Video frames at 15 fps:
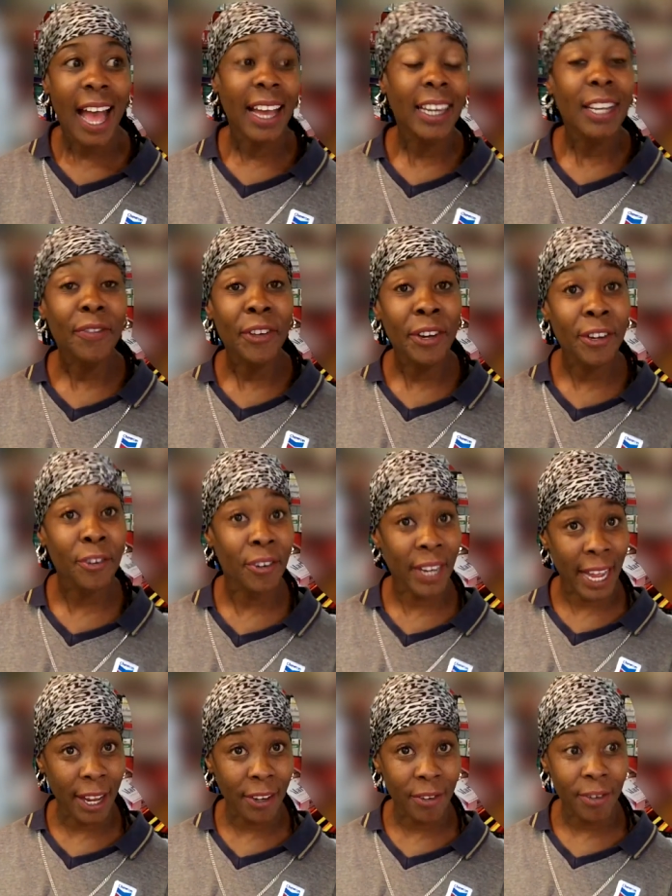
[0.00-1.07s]
I live here in
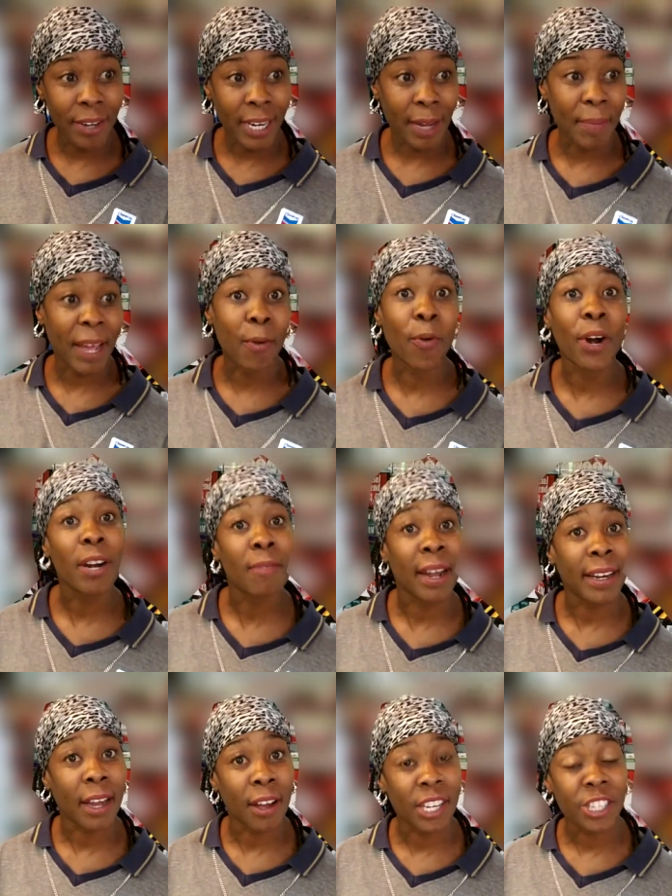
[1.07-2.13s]
Orlando, and I'm at
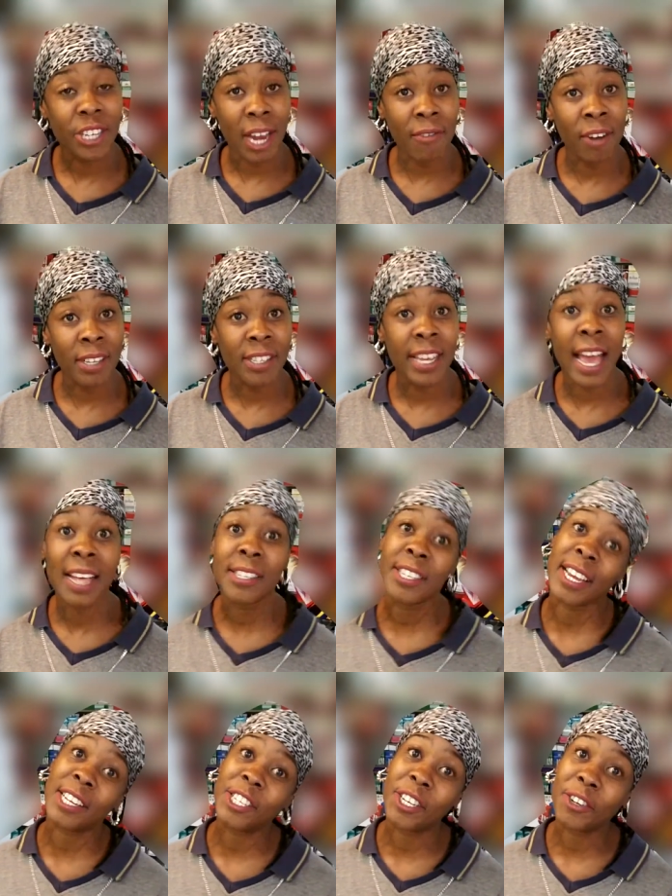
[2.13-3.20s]
work right now at Chevron's
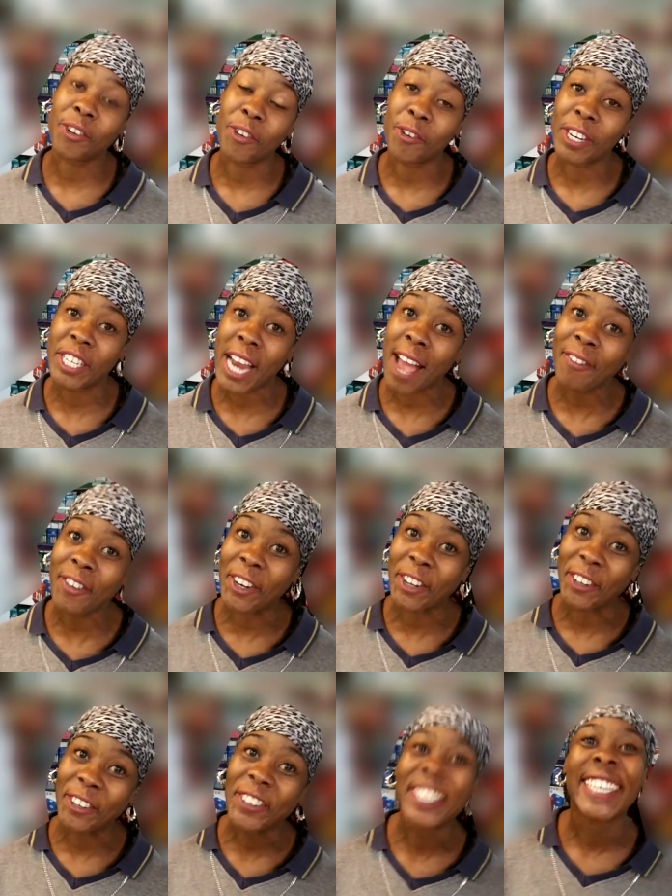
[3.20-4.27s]
gas station on Orange very
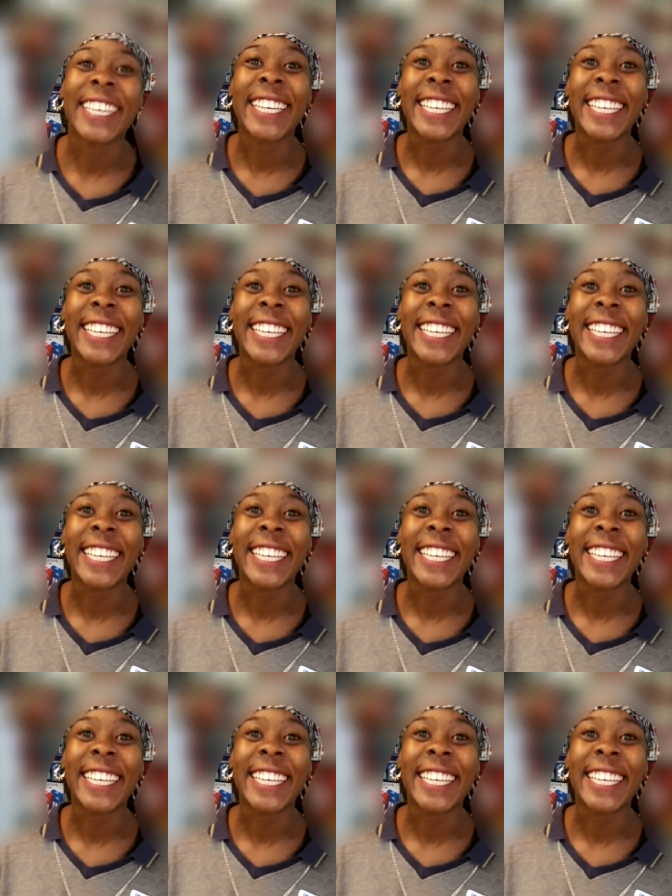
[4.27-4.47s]
Avenue. Very good.